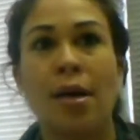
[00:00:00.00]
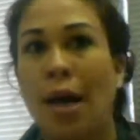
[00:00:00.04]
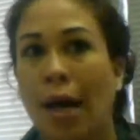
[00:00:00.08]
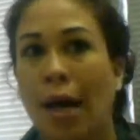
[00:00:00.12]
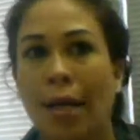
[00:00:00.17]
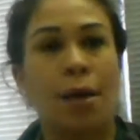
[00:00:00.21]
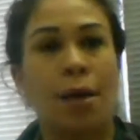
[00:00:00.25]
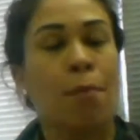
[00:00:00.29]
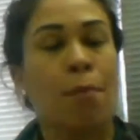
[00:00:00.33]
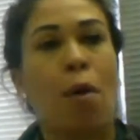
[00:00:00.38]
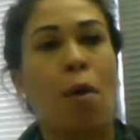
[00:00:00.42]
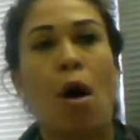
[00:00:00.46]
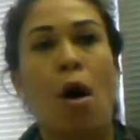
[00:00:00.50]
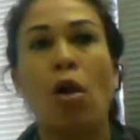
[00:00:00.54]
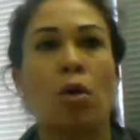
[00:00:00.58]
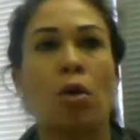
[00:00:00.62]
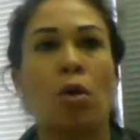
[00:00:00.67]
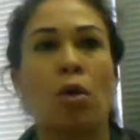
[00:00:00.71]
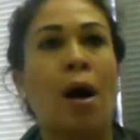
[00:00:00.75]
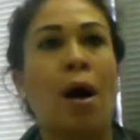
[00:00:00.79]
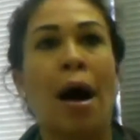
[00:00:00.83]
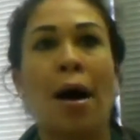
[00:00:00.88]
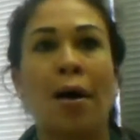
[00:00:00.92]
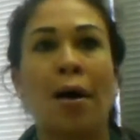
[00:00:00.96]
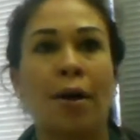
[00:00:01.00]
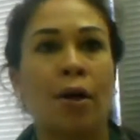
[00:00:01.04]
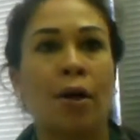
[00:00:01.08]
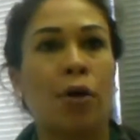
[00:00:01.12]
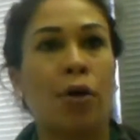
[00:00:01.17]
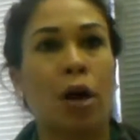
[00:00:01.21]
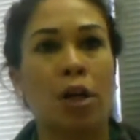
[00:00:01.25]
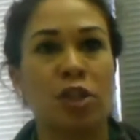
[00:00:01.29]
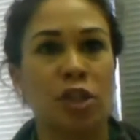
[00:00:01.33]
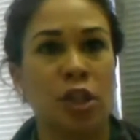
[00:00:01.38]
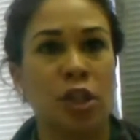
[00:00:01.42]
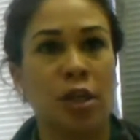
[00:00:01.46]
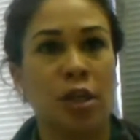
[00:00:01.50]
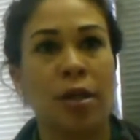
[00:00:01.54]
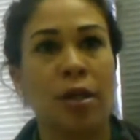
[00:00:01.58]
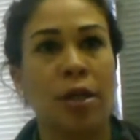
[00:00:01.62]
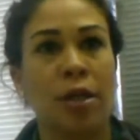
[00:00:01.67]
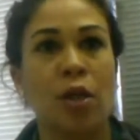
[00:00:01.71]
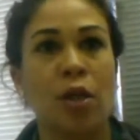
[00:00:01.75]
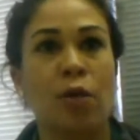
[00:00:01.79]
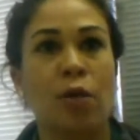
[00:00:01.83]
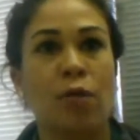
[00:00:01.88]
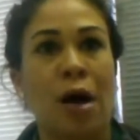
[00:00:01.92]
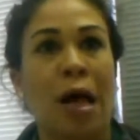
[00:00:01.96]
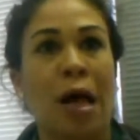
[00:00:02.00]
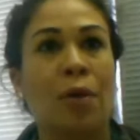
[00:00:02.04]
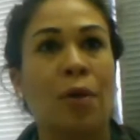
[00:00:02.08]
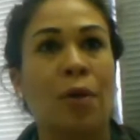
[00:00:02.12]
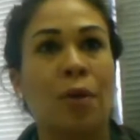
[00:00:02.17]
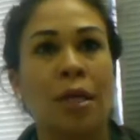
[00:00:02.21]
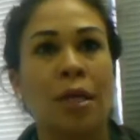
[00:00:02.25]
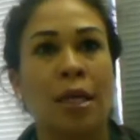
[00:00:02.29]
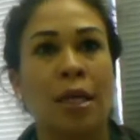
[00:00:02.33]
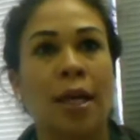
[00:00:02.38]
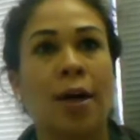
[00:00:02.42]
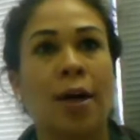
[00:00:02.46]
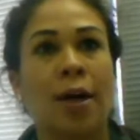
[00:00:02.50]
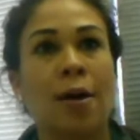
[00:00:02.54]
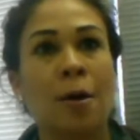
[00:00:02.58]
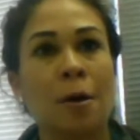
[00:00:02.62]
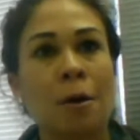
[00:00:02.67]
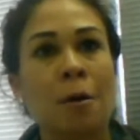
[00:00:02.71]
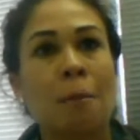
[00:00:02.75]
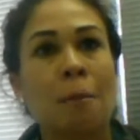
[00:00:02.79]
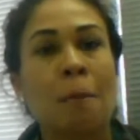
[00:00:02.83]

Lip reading: And then Paul will go out and crush it, the following year.